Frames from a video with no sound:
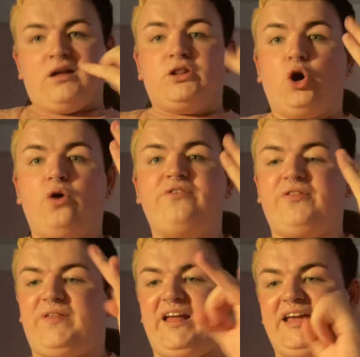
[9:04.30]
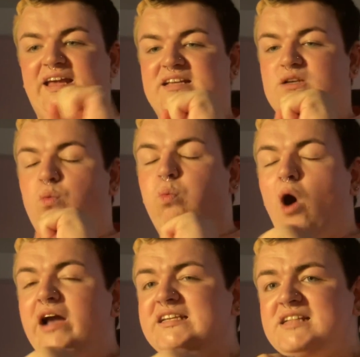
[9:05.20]
The other thing is,
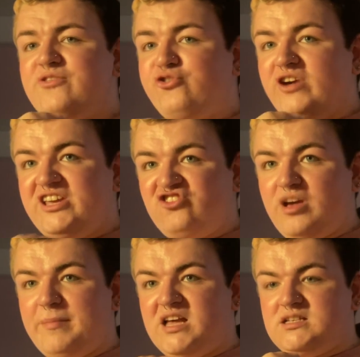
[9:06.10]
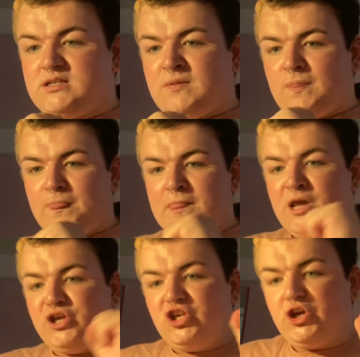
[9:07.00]
why is the 3 shimmers?
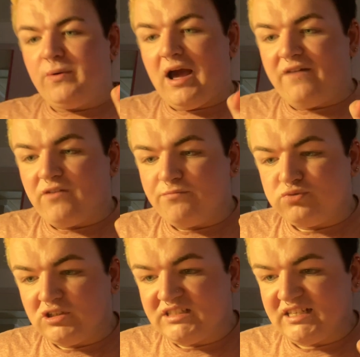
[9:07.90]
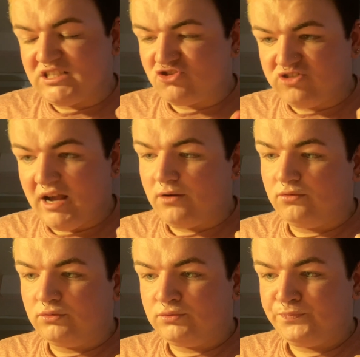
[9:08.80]
You have Princess
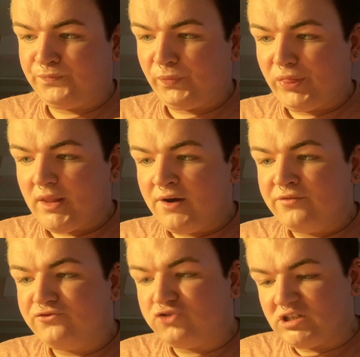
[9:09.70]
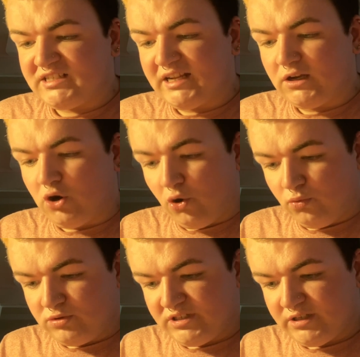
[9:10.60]
Crown, Frosting
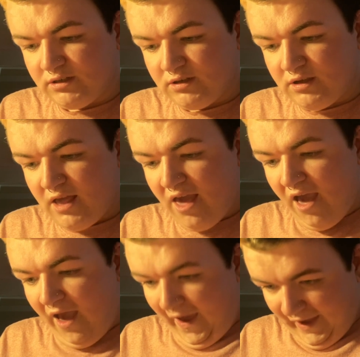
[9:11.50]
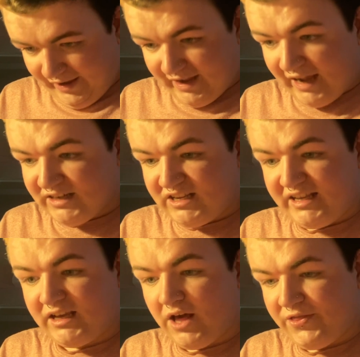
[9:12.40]
Coat, and Candy
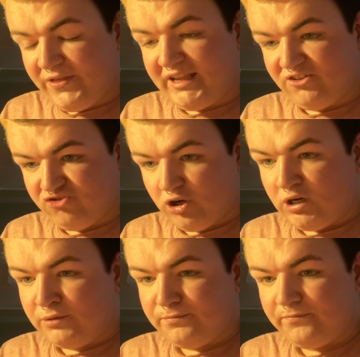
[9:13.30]
Cathedral.